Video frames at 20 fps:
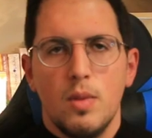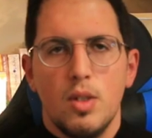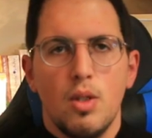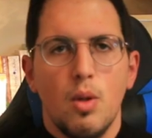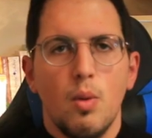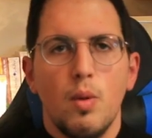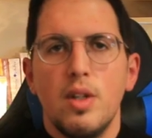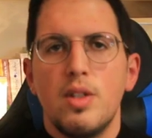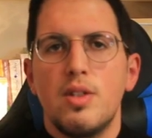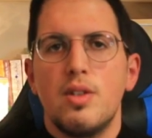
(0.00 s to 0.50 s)
So
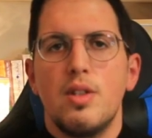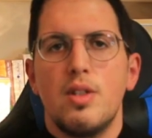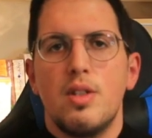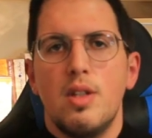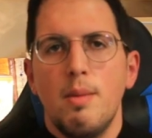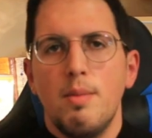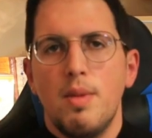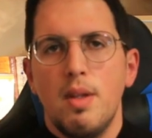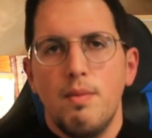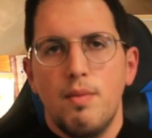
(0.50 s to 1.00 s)
it's the
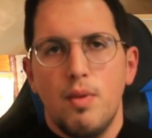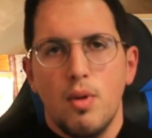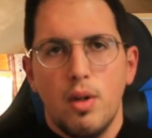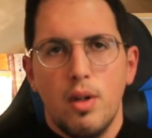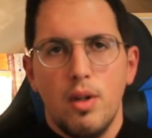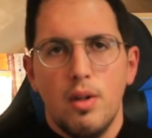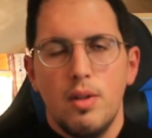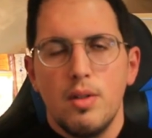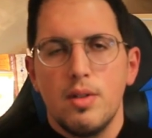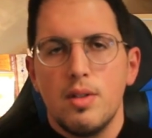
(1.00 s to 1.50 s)
same thing for
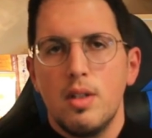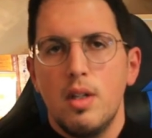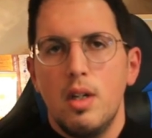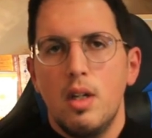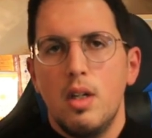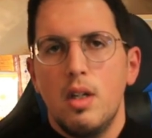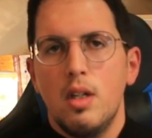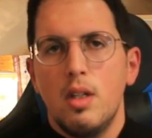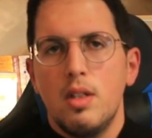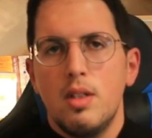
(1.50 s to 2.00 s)
girls.
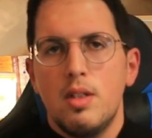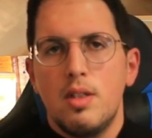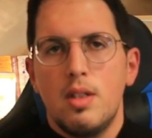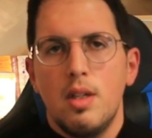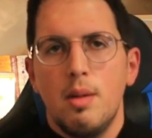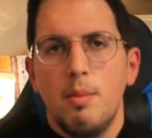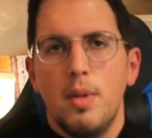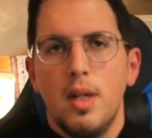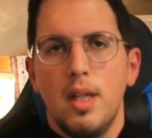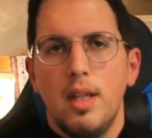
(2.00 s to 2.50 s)
It's
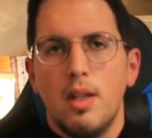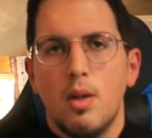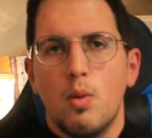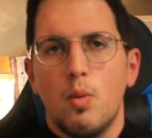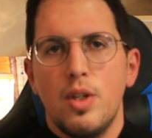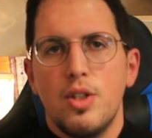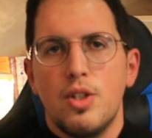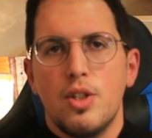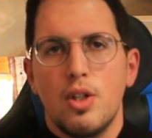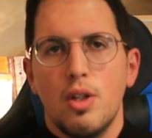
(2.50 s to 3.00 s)
simply the
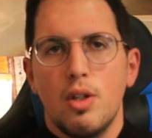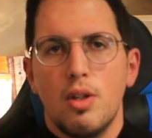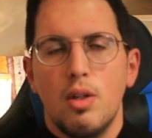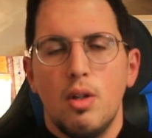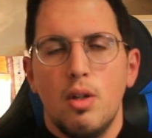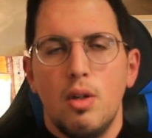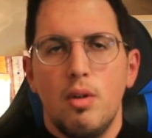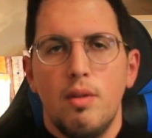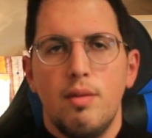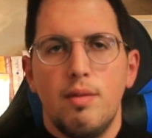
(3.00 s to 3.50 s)
question
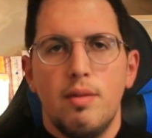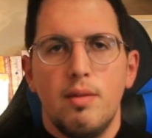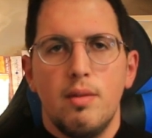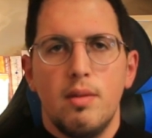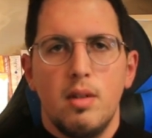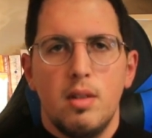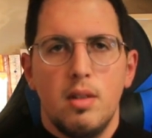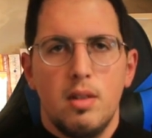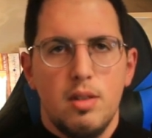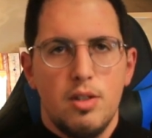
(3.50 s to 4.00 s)
of
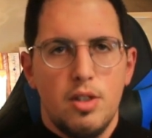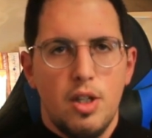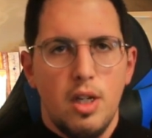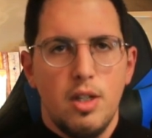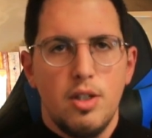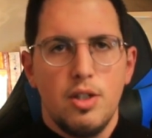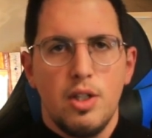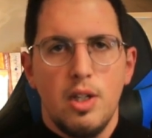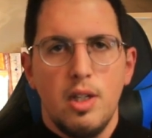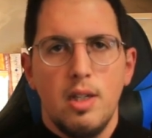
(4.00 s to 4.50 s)

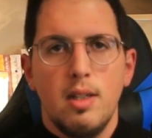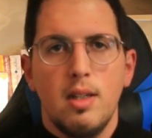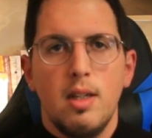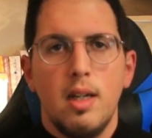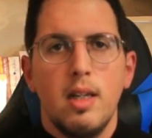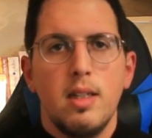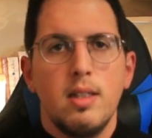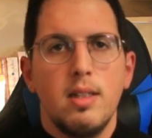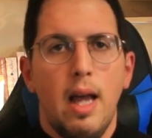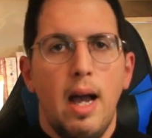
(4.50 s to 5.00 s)
changing
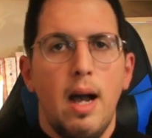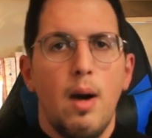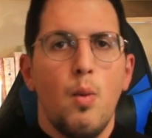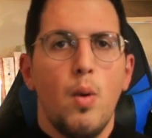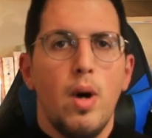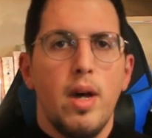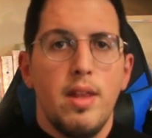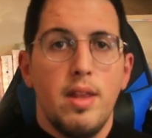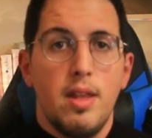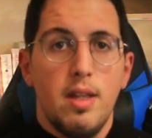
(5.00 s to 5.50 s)

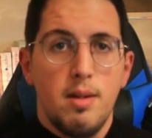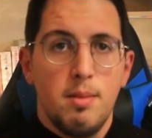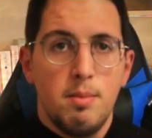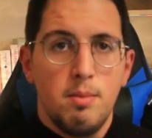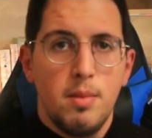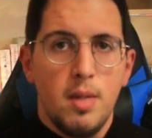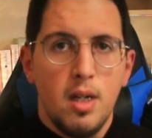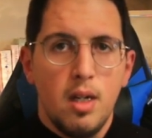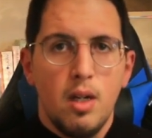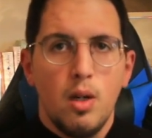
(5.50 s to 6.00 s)
ta'awidhim
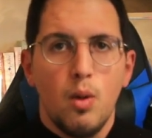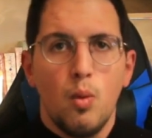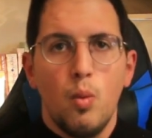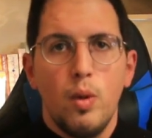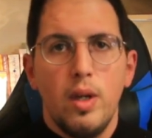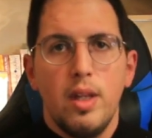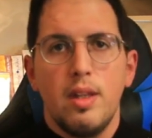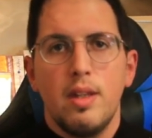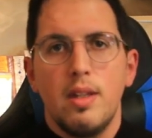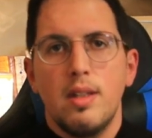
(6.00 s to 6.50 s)

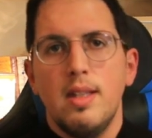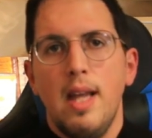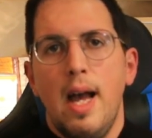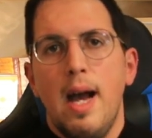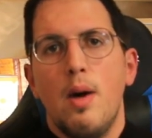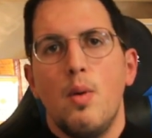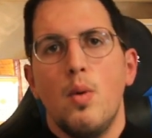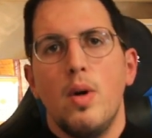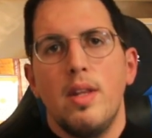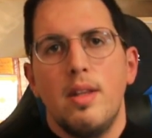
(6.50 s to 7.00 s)
with
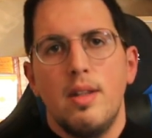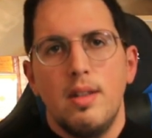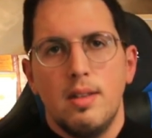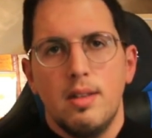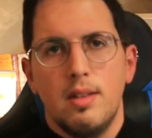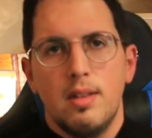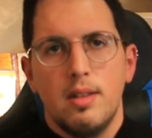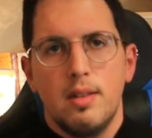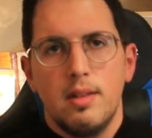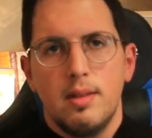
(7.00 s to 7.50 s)

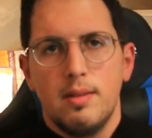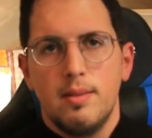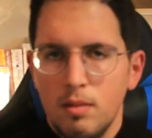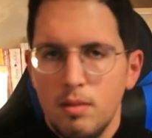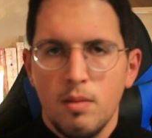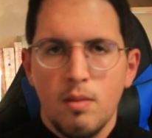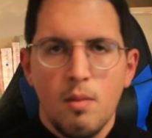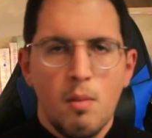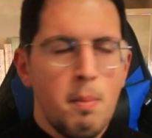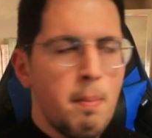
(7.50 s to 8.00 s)
ta'awidhnt.
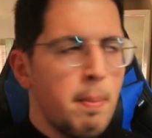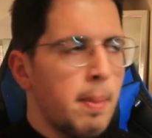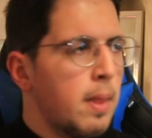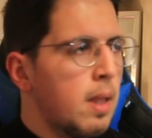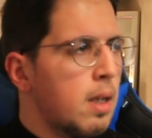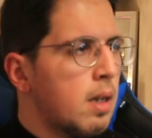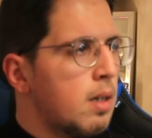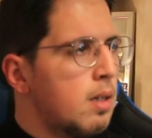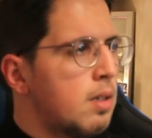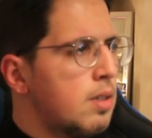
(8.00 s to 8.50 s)

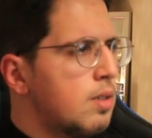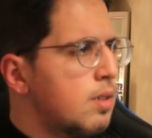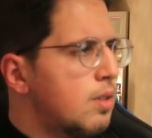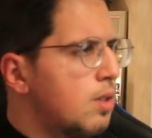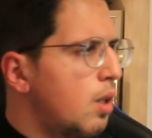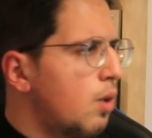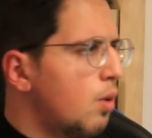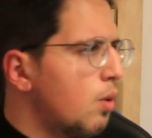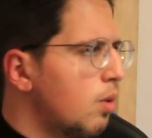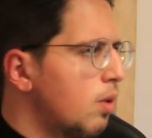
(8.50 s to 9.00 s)

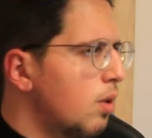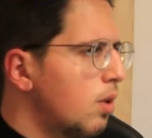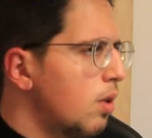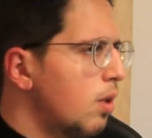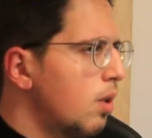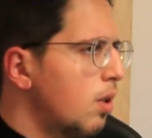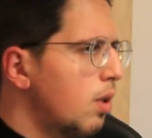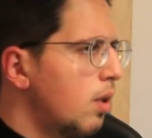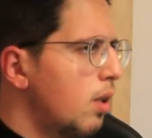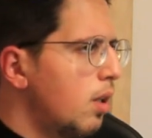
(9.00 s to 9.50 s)
So
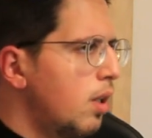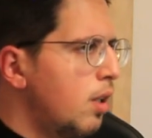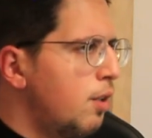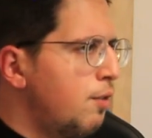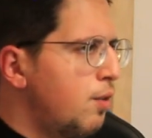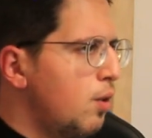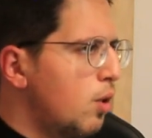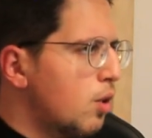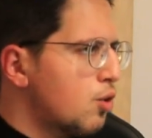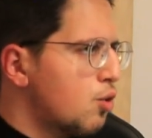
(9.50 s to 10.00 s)
if
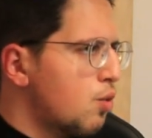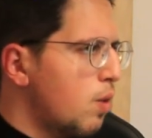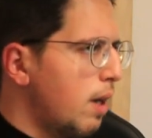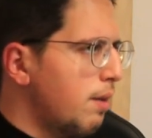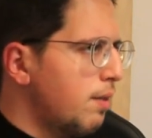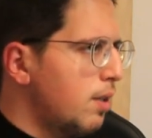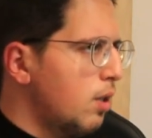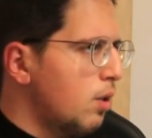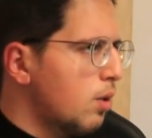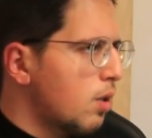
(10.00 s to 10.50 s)
you are
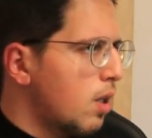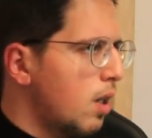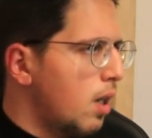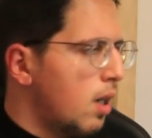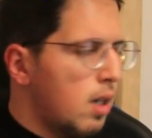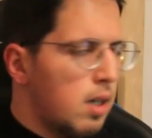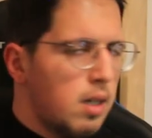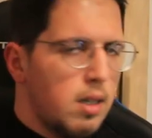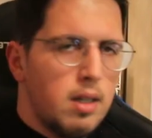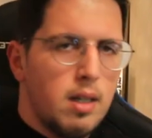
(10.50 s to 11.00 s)
driving your
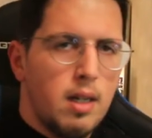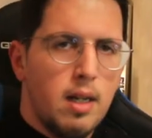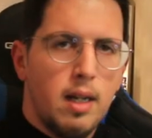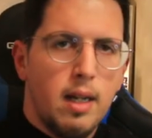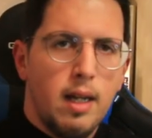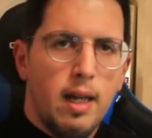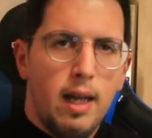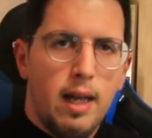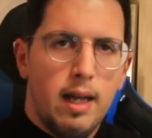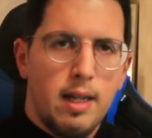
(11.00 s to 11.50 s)
car
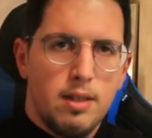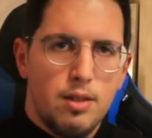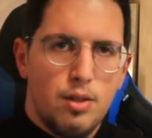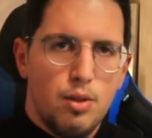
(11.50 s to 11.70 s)
and